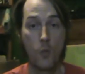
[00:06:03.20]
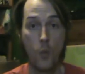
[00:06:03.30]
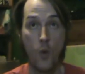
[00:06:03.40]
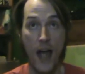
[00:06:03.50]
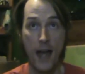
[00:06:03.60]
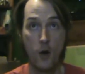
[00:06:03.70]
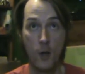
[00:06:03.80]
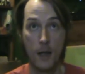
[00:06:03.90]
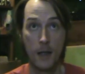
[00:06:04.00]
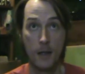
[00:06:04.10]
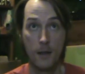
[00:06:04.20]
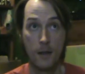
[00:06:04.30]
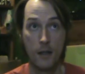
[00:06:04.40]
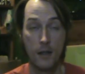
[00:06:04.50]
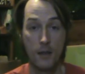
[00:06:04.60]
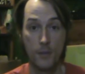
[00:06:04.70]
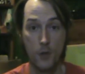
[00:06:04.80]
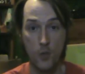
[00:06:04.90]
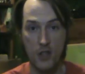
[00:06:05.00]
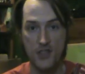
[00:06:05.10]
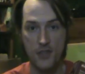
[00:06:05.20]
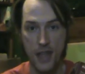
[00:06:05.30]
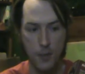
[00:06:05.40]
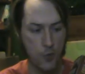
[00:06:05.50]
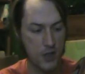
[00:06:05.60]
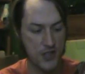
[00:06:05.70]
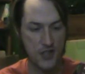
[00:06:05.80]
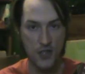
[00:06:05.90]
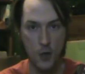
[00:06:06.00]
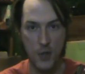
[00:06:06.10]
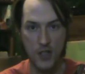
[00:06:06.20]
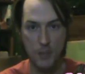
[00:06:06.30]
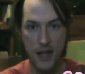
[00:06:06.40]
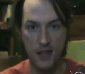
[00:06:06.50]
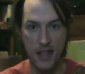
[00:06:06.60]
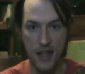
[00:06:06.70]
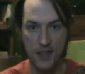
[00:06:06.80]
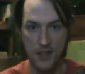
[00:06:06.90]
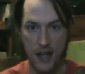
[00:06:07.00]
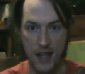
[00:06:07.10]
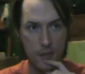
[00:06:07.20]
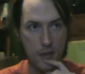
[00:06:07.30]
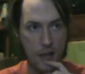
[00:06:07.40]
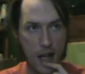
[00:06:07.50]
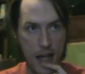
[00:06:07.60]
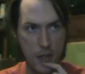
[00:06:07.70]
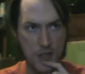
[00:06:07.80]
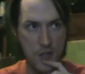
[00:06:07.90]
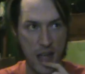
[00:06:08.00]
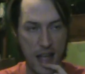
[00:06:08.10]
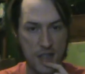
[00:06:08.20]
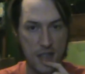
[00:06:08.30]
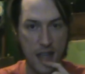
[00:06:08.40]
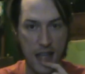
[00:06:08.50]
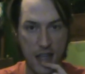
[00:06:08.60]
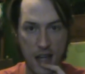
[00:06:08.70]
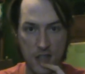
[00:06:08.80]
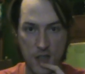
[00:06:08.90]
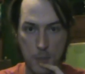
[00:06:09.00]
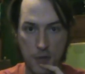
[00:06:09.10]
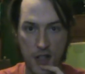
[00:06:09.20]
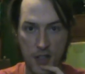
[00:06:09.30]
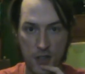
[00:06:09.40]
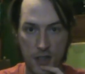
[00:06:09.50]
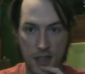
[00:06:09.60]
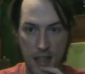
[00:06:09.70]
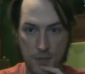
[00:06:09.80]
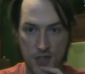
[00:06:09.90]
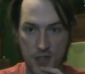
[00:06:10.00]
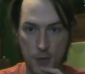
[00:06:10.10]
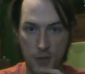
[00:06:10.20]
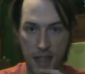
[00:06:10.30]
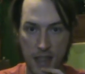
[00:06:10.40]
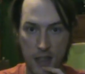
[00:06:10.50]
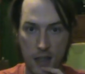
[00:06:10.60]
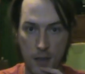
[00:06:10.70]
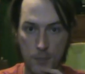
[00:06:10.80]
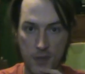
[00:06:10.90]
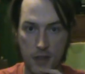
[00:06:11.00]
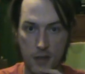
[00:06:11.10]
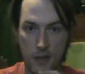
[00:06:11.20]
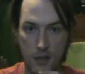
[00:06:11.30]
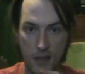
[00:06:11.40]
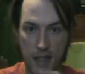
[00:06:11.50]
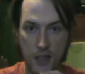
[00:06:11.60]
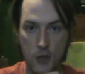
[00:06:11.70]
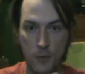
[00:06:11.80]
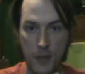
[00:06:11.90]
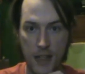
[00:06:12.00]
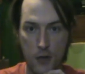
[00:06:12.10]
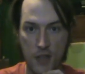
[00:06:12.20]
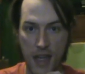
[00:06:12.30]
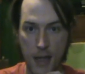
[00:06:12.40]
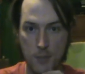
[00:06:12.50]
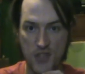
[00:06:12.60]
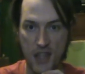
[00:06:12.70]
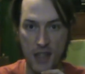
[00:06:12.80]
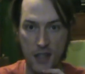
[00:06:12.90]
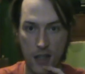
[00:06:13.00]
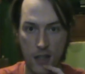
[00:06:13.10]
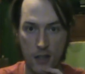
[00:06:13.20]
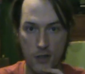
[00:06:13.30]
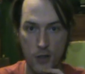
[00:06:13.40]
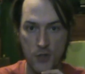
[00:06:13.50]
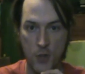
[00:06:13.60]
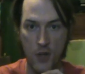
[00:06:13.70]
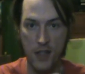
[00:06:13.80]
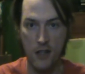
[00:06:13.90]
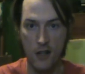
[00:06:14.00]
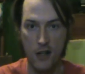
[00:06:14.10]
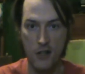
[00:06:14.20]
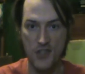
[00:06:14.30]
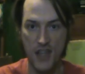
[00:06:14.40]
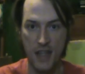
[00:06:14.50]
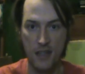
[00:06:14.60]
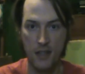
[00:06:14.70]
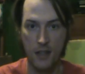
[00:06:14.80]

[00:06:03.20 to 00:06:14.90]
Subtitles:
wow. It works so much better than I thought. I also had gotten some pretty good gifts too, like new video games and new toy cars and